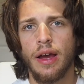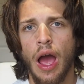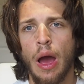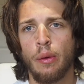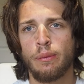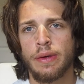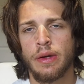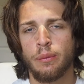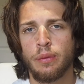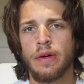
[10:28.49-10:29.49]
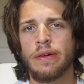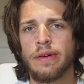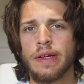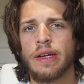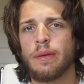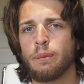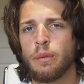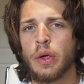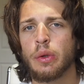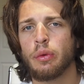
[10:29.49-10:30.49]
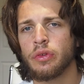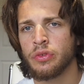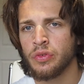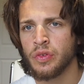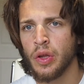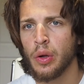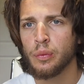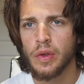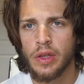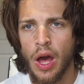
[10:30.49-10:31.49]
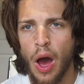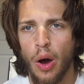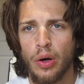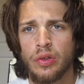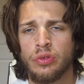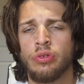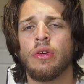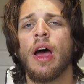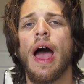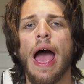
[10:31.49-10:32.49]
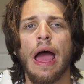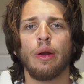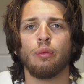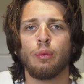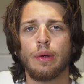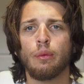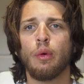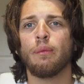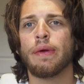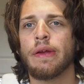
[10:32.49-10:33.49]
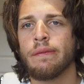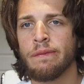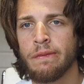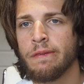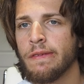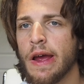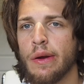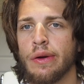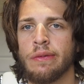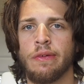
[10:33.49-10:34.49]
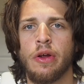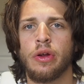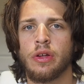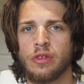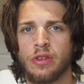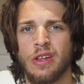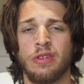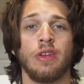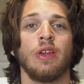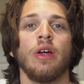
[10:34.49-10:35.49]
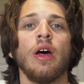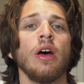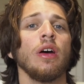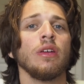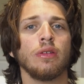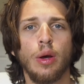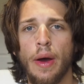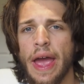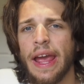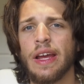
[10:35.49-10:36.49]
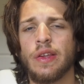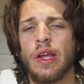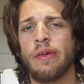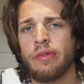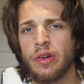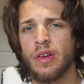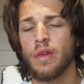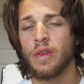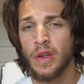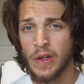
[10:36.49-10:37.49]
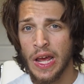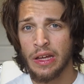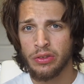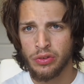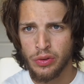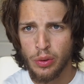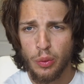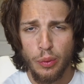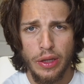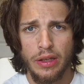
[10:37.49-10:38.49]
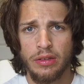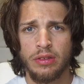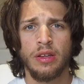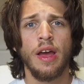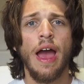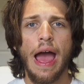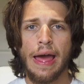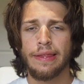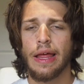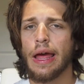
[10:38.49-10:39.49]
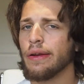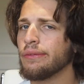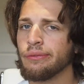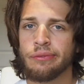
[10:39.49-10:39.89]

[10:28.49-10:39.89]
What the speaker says: I will be completely pretty much done with college, and we will be very, very consistent. So hang in there for the next 2 weeks, and then,